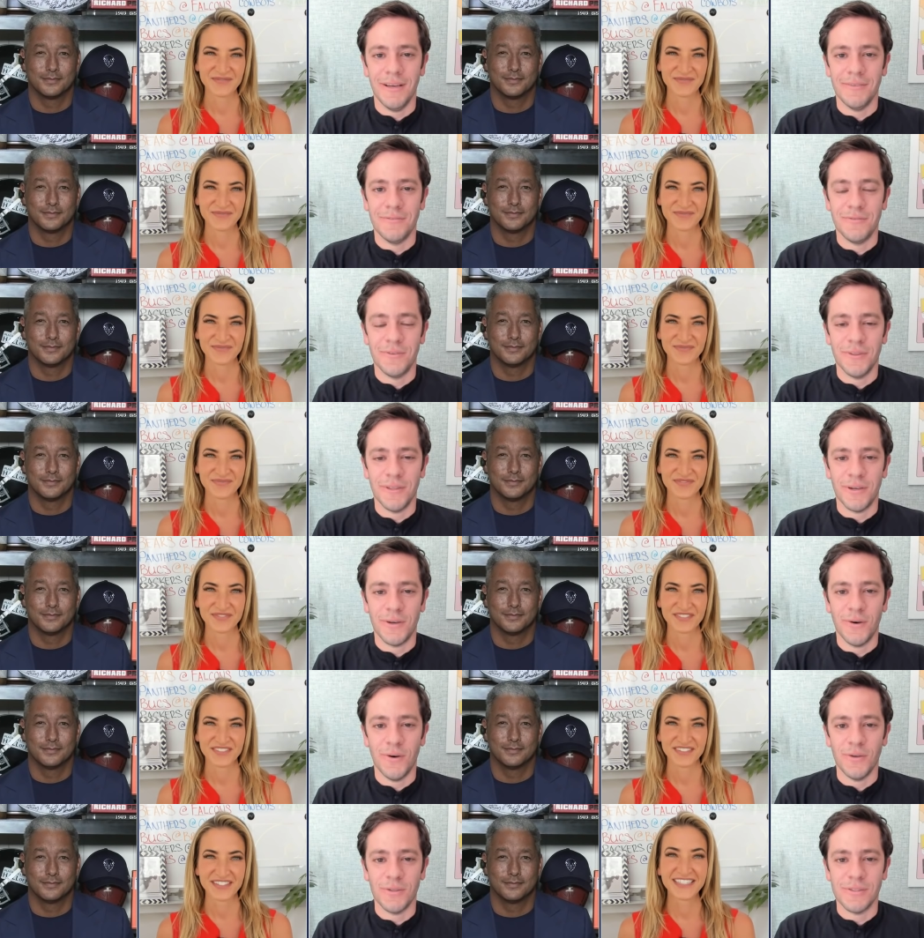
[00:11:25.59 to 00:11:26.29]
Speaker 1: of
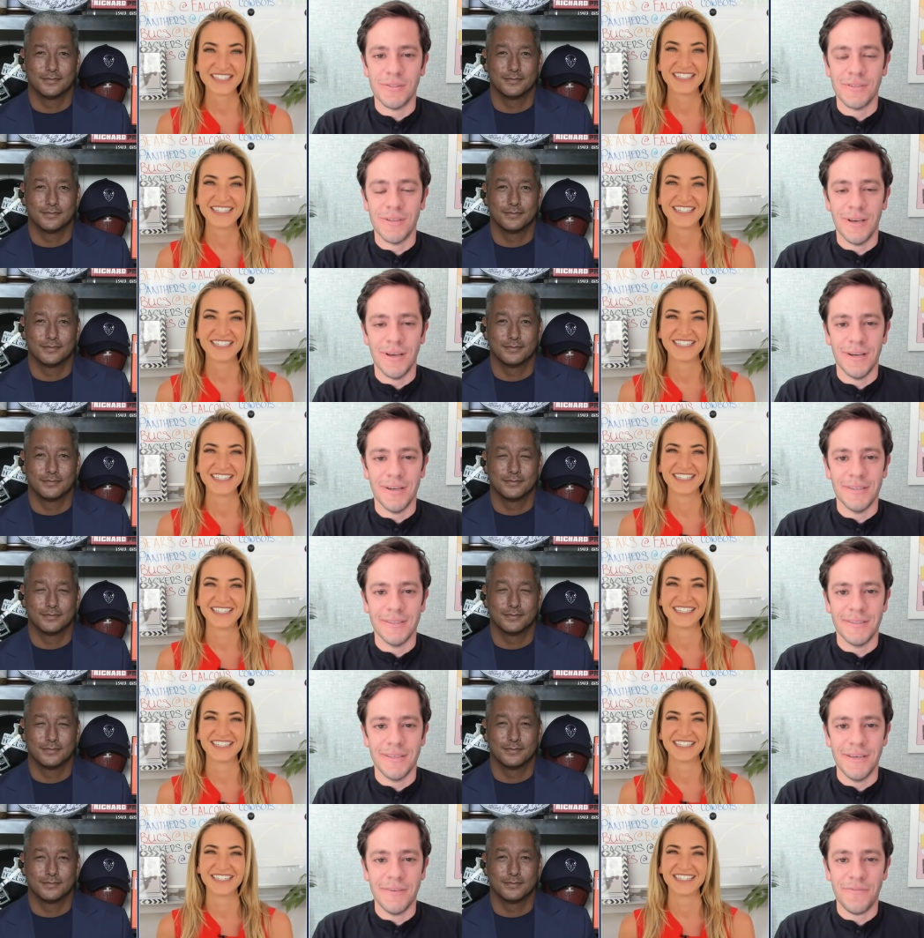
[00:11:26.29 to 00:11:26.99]
love for the
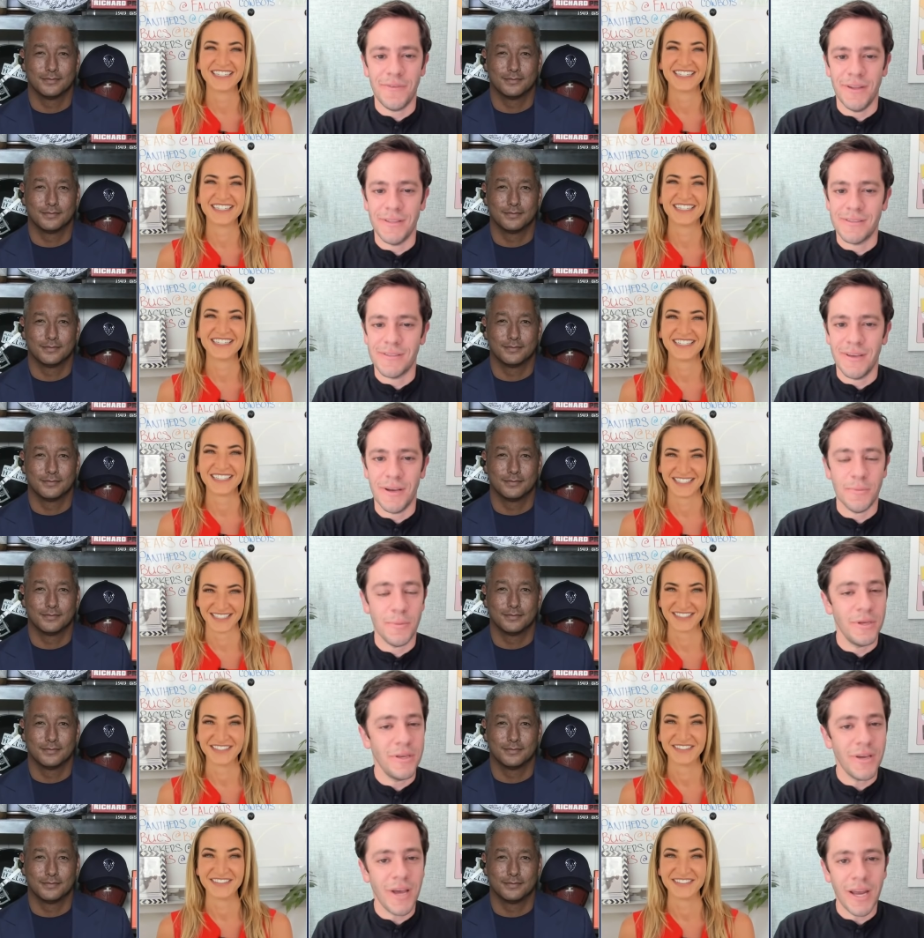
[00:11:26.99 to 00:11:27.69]
Colts uh,
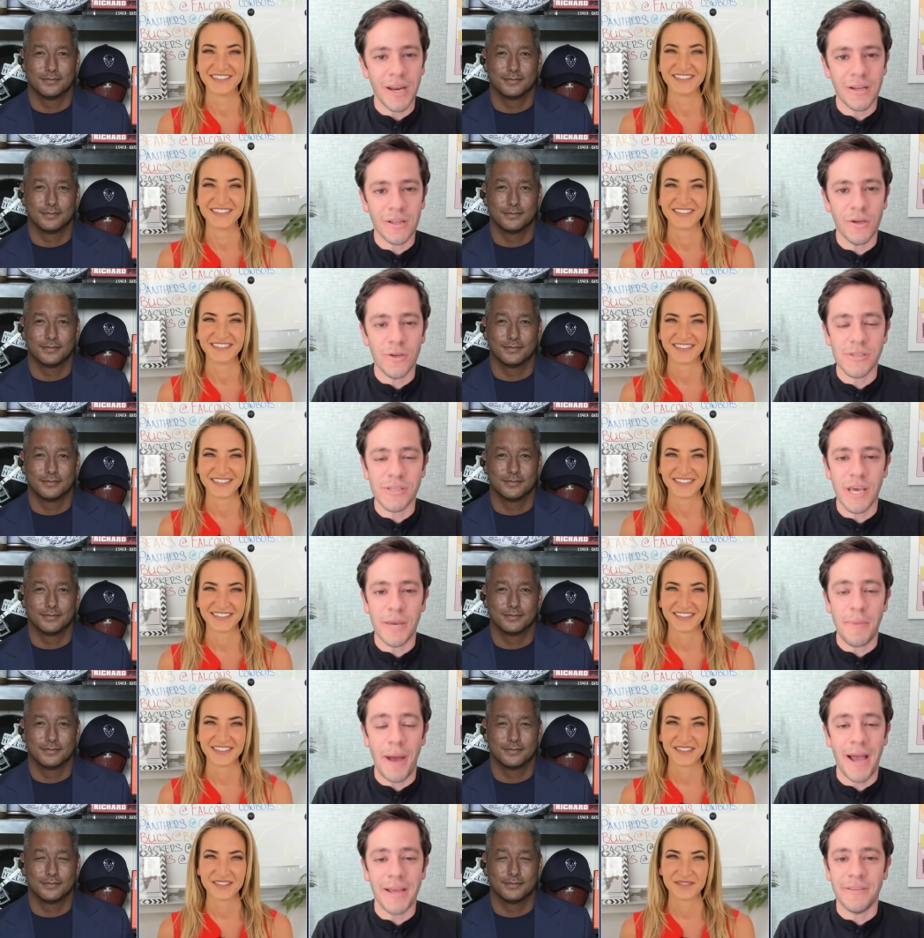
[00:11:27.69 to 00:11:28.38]
defense there, but you got a
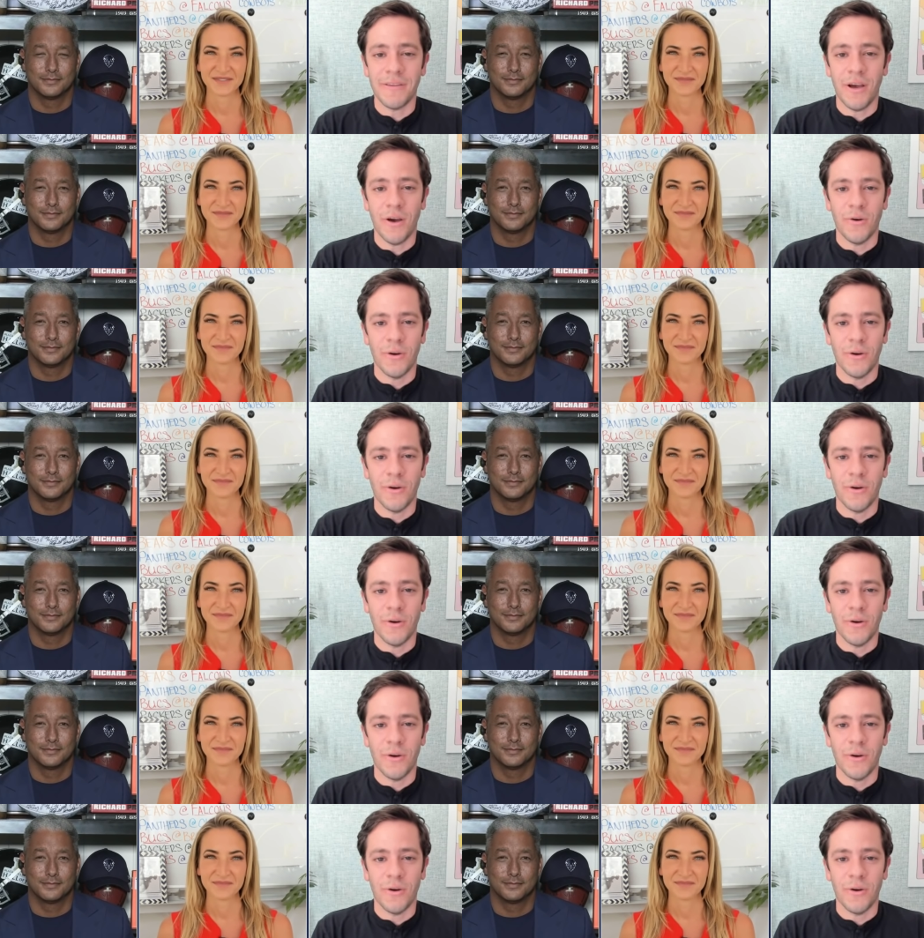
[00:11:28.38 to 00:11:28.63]
close game. I